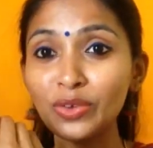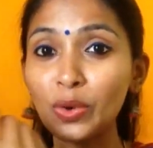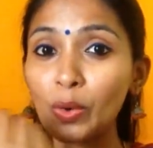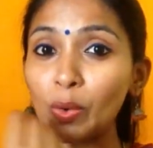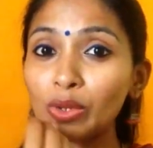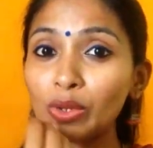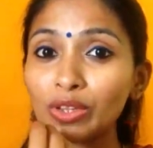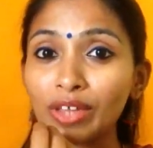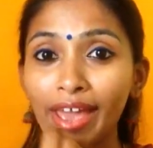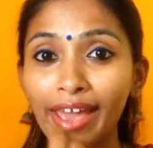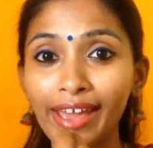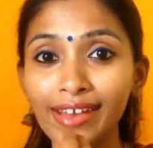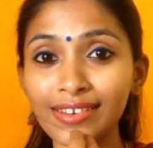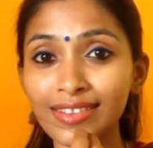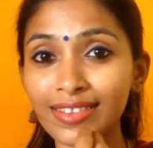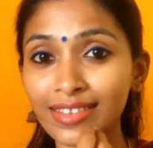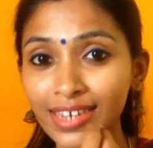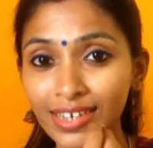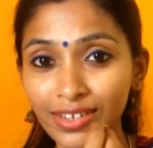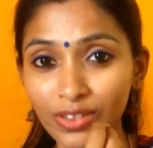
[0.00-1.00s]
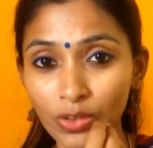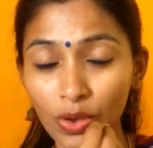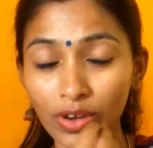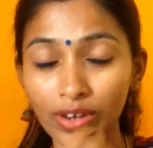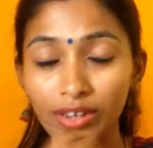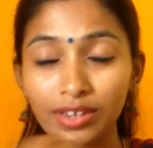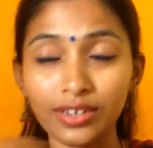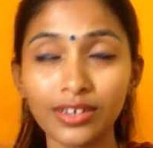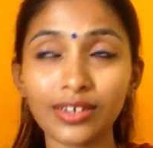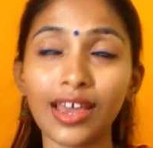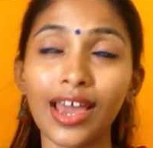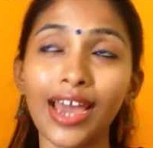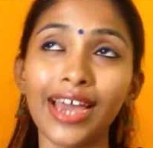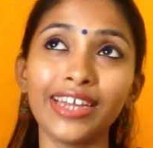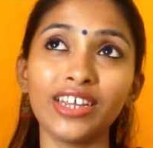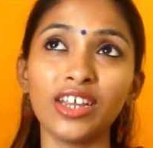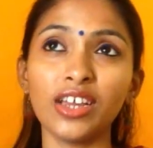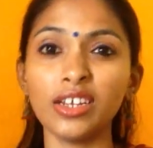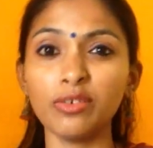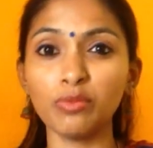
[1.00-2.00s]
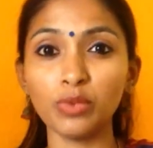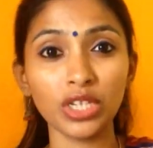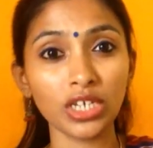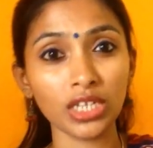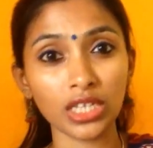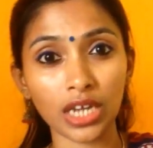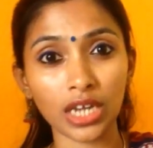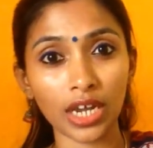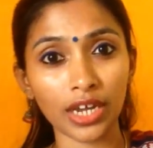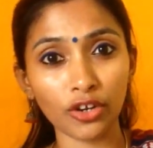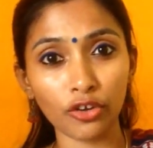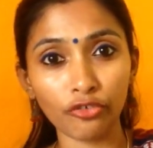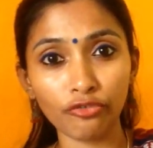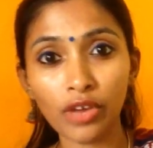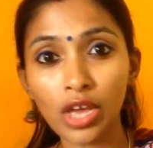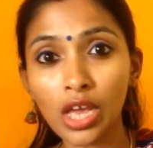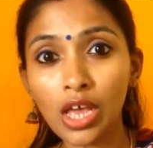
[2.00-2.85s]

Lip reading: goes and sticks on it, which is a kind of